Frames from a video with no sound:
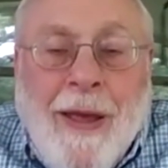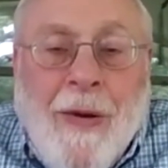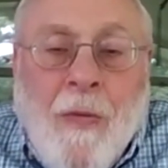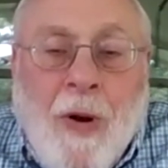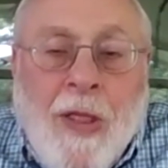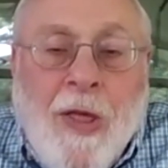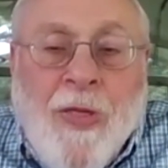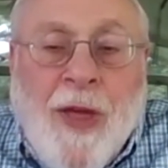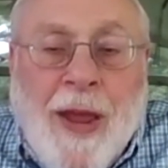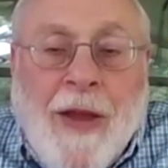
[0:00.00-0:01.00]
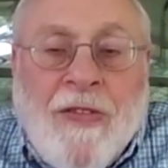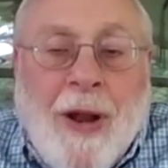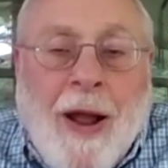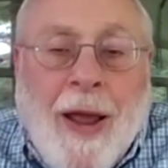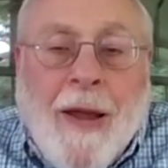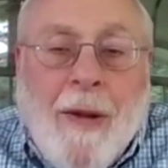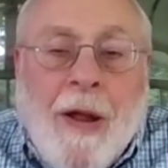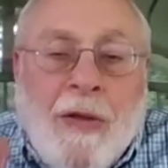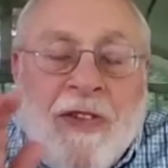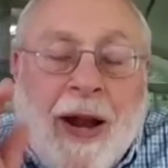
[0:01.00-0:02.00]
And one of the things that I
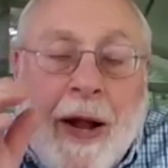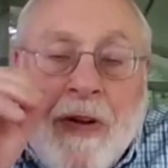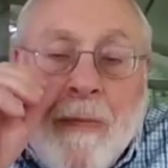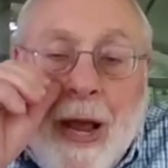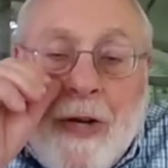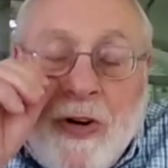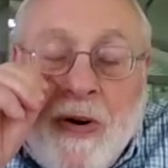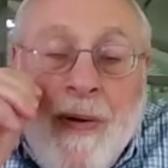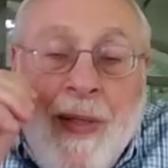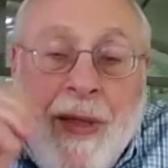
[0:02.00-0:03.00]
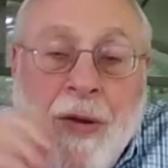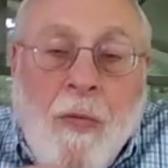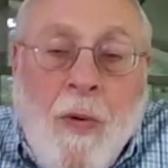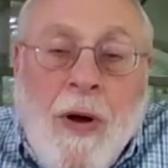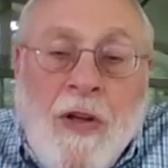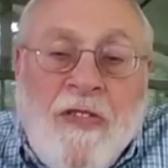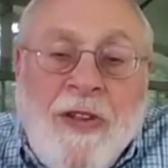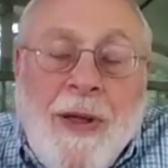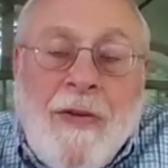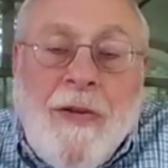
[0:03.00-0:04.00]
set out to measure
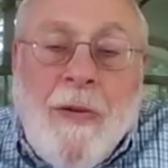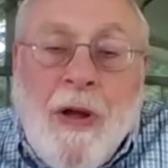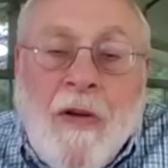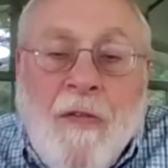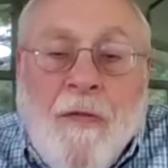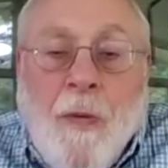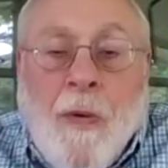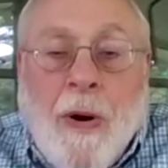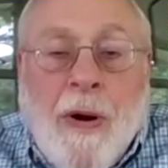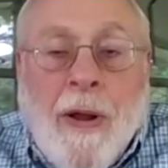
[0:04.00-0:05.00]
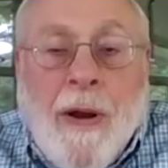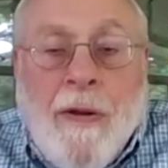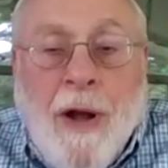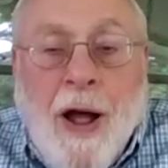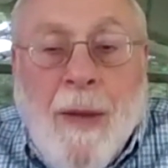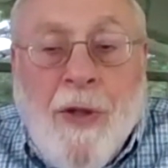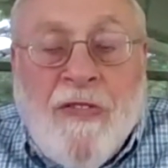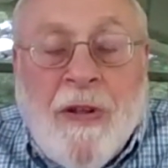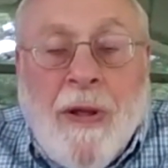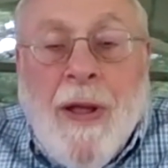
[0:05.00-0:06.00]
was to look for an
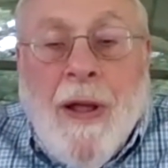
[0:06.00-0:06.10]
anomalous